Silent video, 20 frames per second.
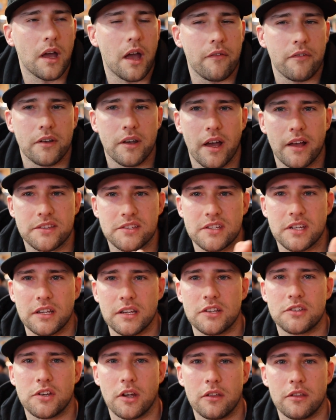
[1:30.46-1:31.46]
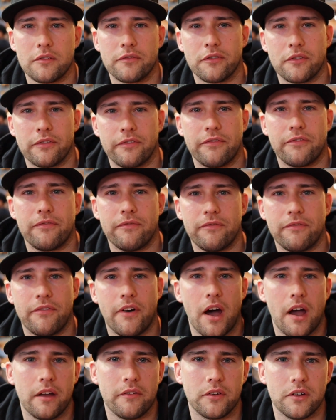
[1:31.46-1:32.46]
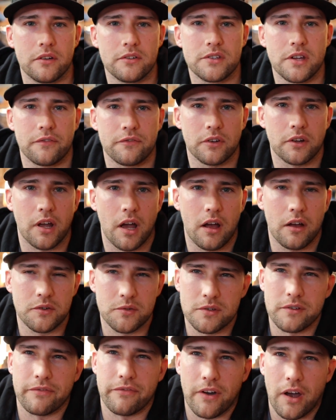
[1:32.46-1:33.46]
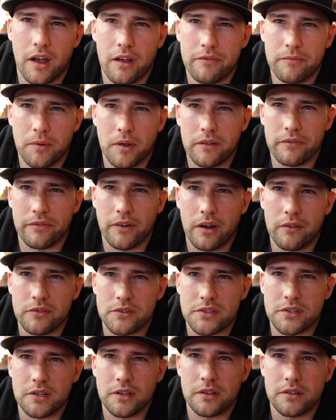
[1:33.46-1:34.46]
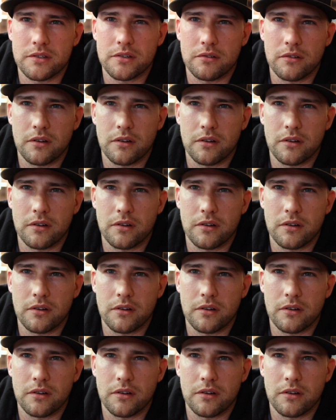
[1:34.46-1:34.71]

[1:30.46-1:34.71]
having not seen each other for 5 years after college, was it five? Probably five or six.